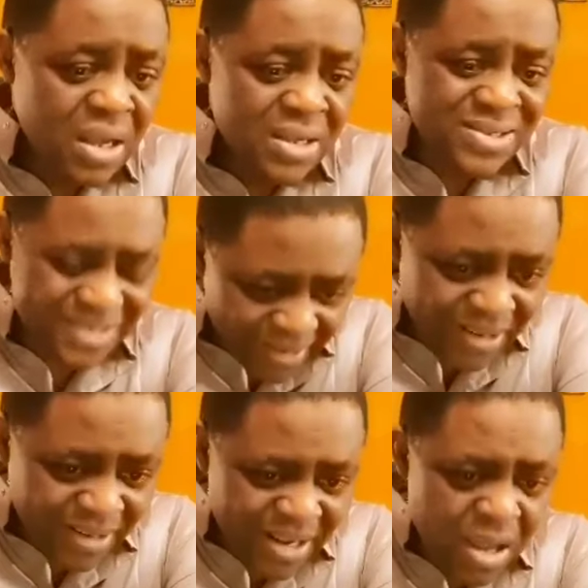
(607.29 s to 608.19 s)

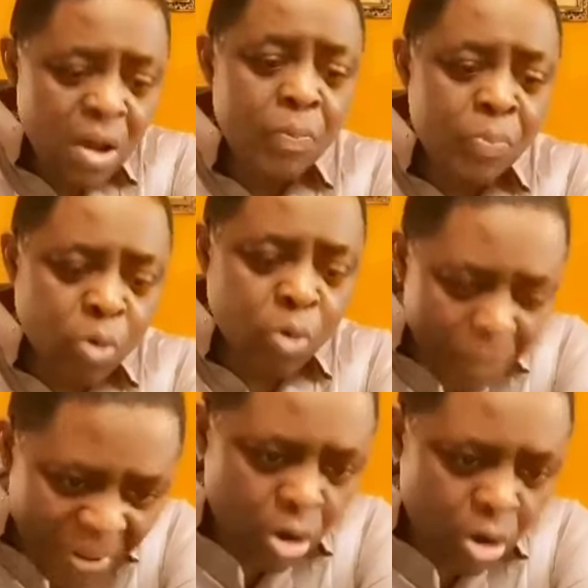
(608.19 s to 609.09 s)
Secondly,
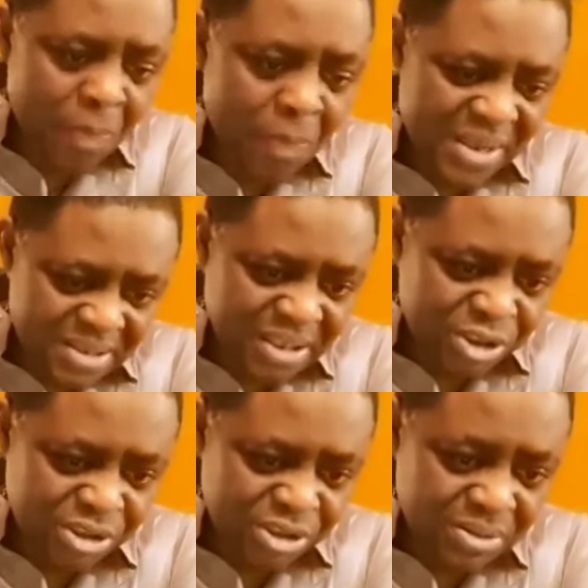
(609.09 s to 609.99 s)
proper
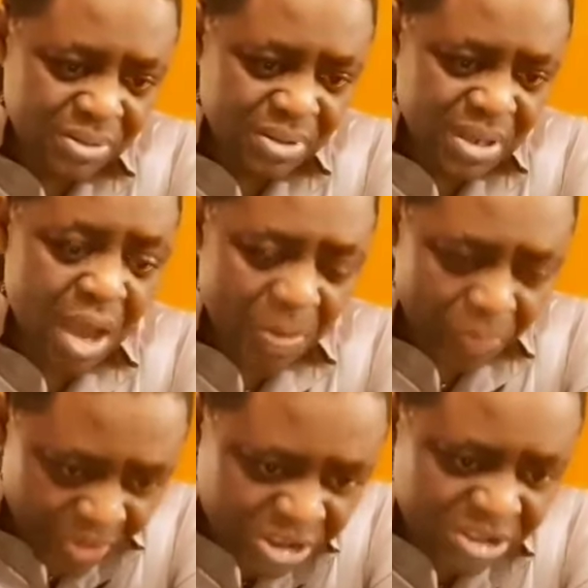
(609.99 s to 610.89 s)
compensation and
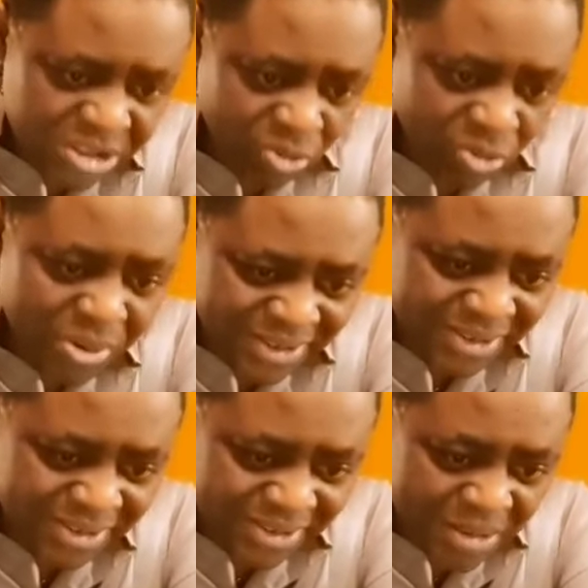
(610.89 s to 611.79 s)
reparations for what we did
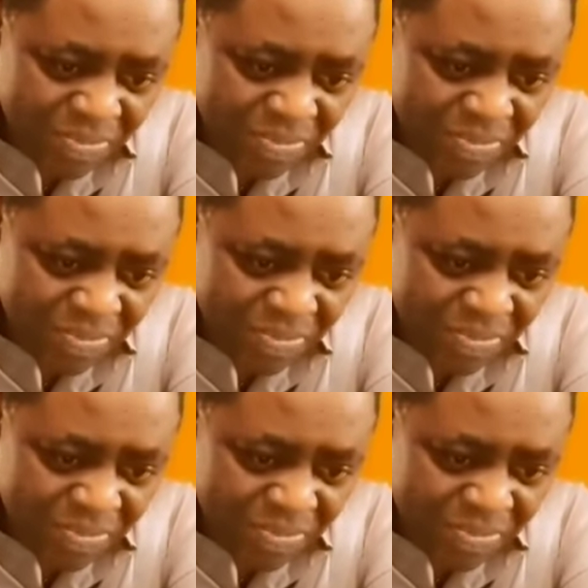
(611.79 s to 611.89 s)
to them.